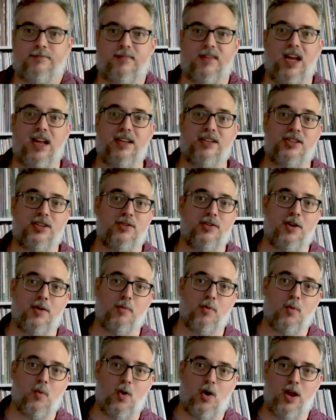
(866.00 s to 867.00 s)
And so
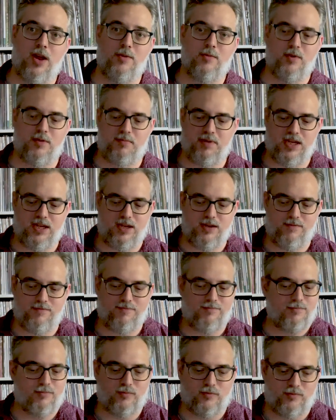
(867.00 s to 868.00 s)
number one would be
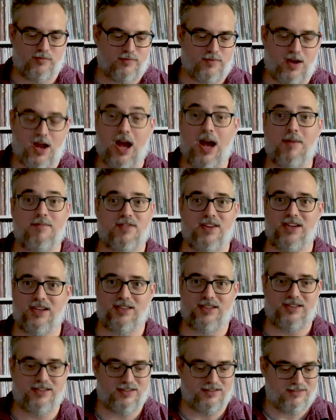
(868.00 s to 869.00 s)

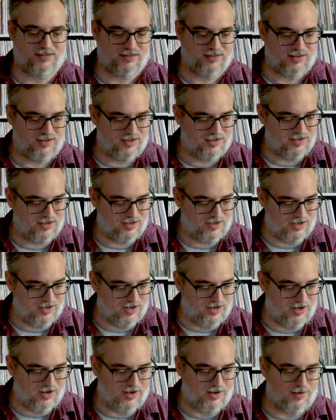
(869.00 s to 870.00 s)
obvious.
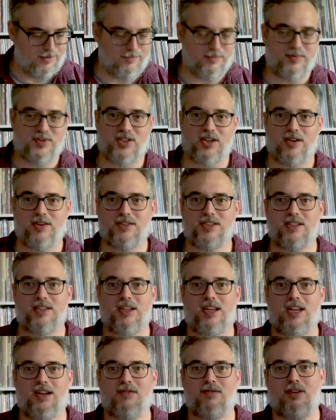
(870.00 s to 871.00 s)
Songs in the
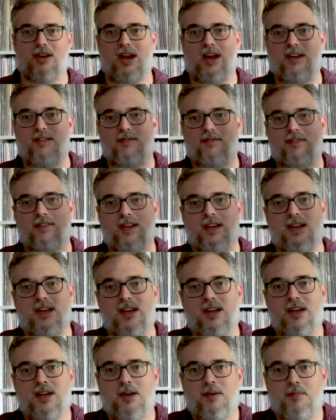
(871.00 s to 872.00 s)
Key of Life
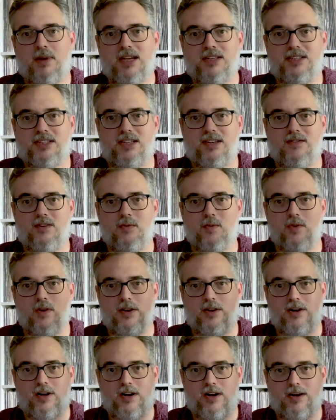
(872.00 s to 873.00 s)
by Stevie
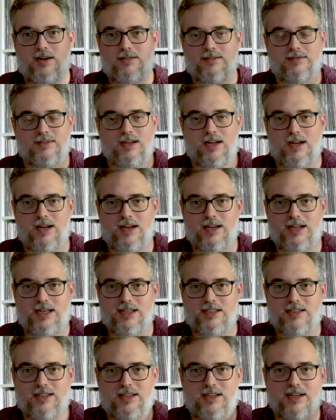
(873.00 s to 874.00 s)
Wonder,
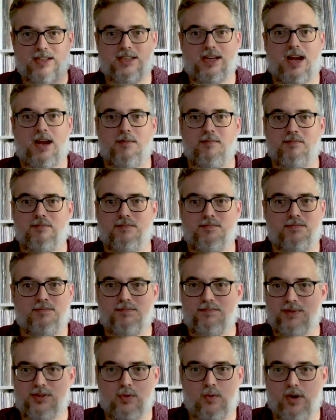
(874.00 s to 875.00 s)
easily a top
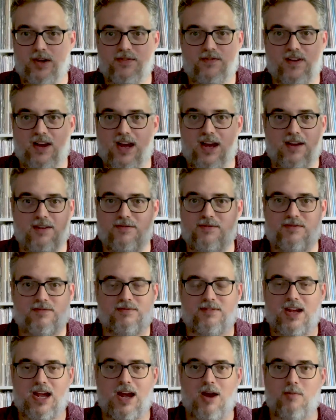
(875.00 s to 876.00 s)
25
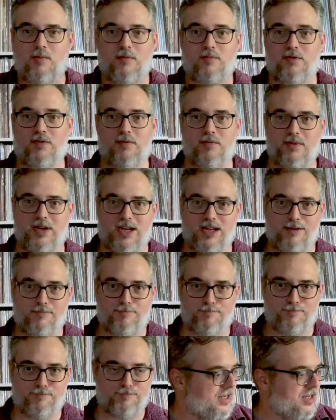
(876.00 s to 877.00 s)
album for
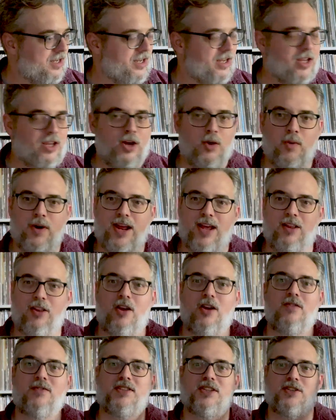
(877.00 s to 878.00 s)
me. You know what I
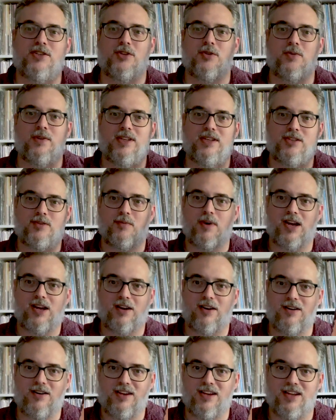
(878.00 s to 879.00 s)
love to do with this
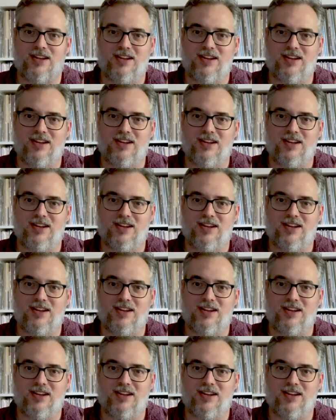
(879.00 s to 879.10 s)
record?